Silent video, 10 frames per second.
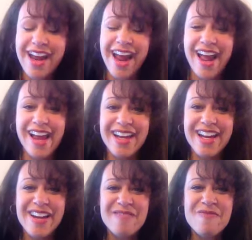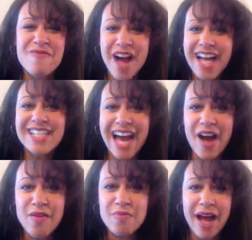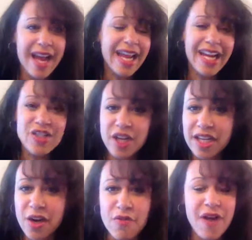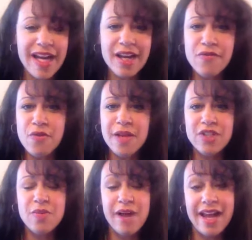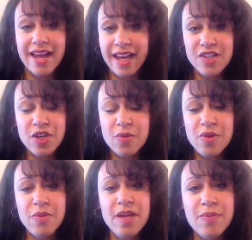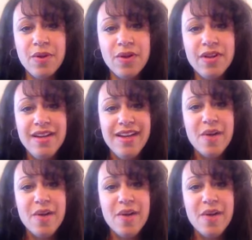and find out by engaging, you know, find out information by engaging with people,